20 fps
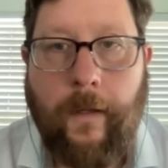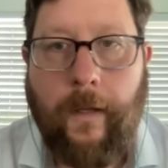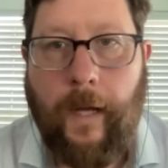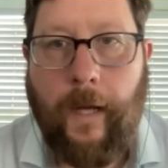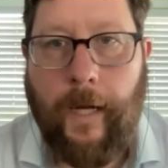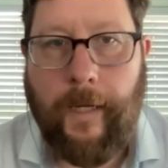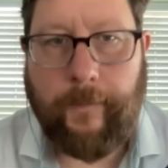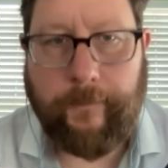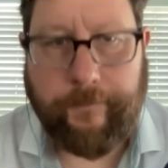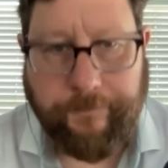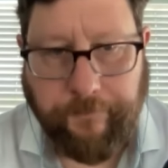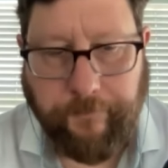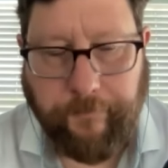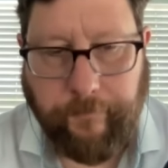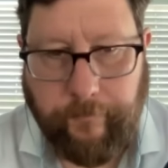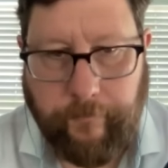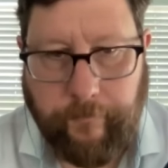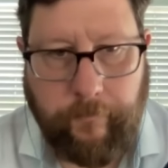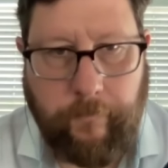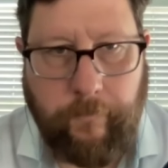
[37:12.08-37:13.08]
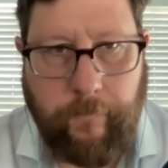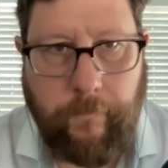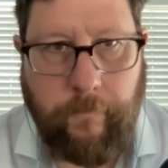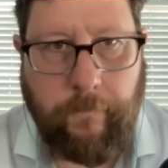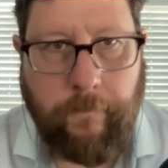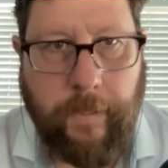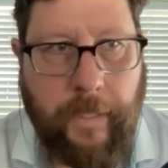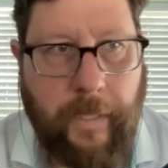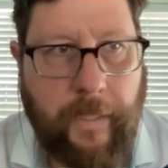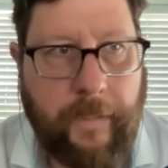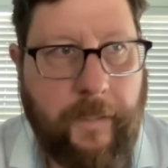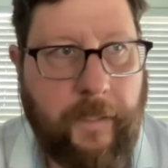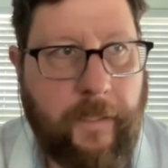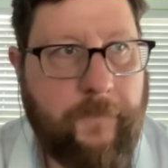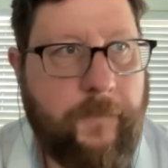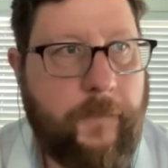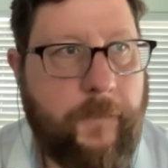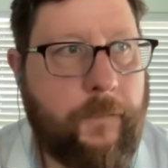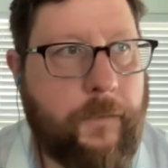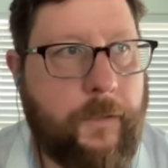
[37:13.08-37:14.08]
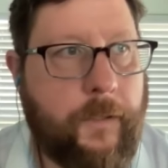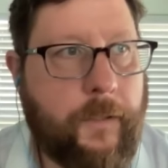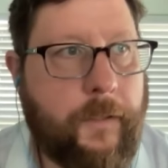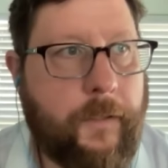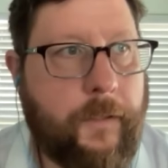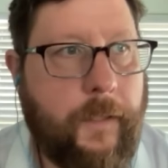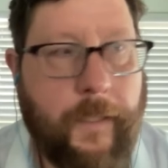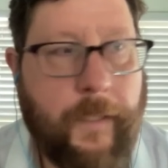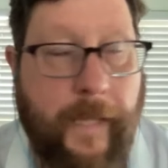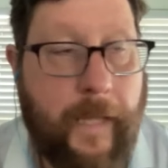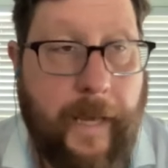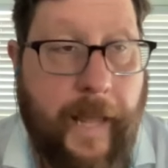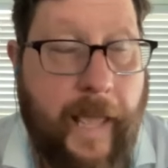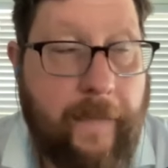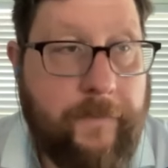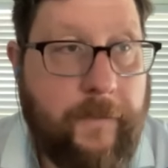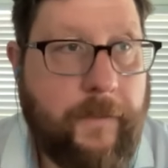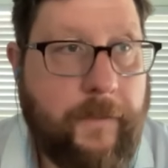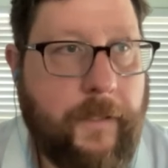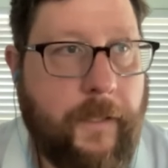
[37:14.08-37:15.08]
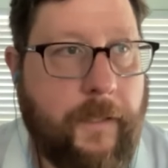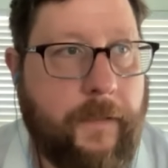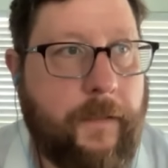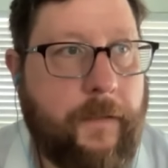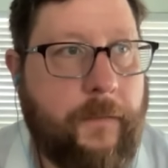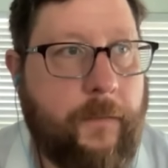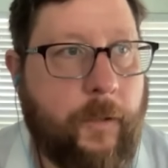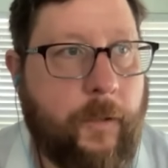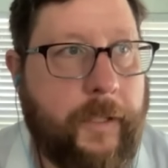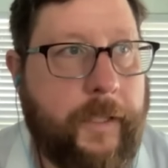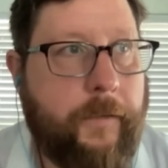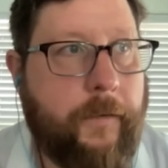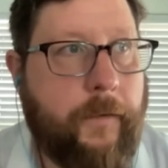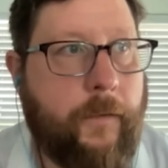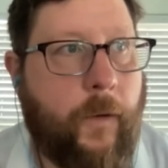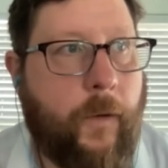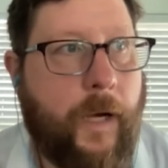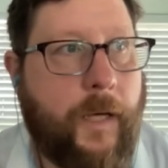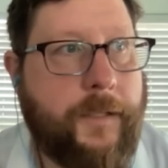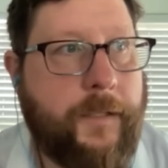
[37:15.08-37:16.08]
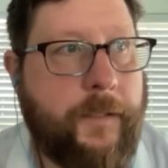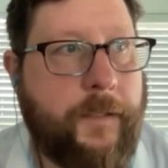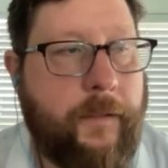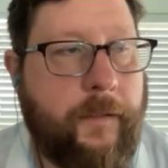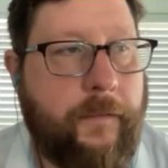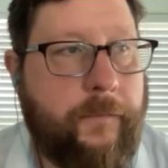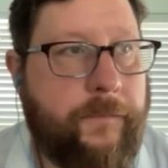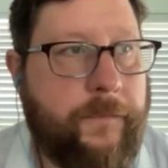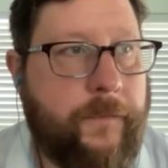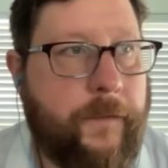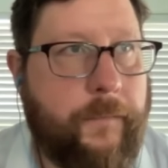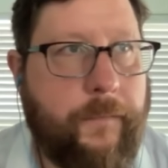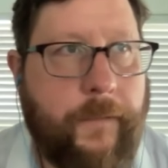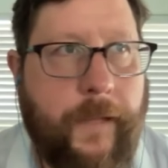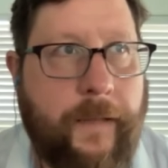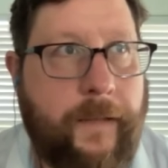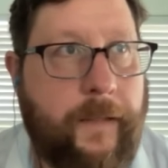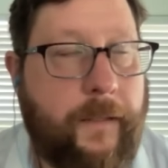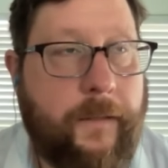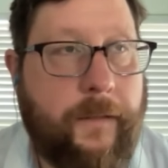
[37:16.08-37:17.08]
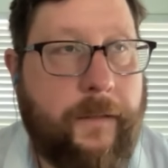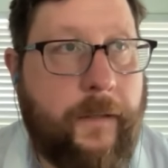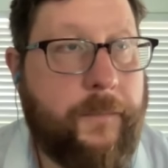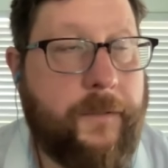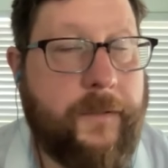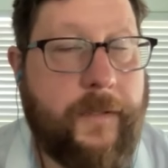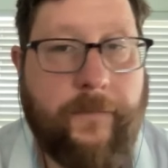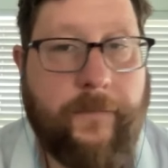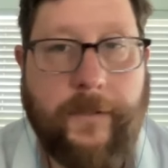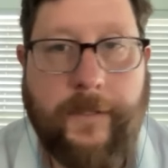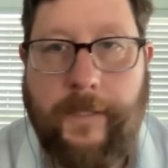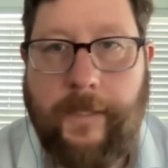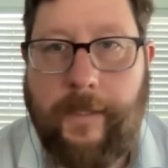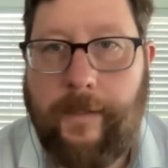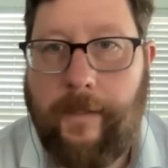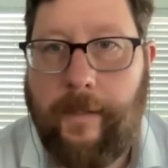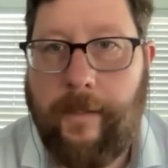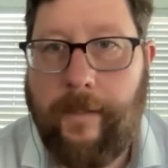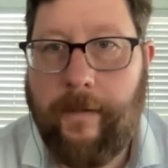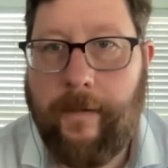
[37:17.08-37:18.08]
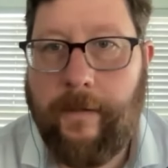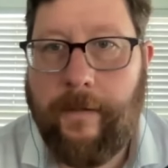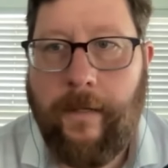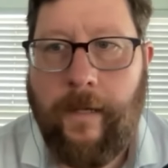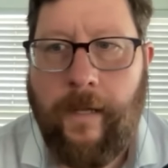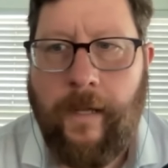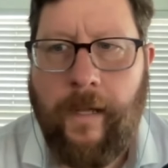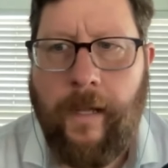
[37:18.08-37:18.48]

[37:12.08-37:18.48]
But I think if you look, again, having done this work here in Washington for, I think, some 17 years,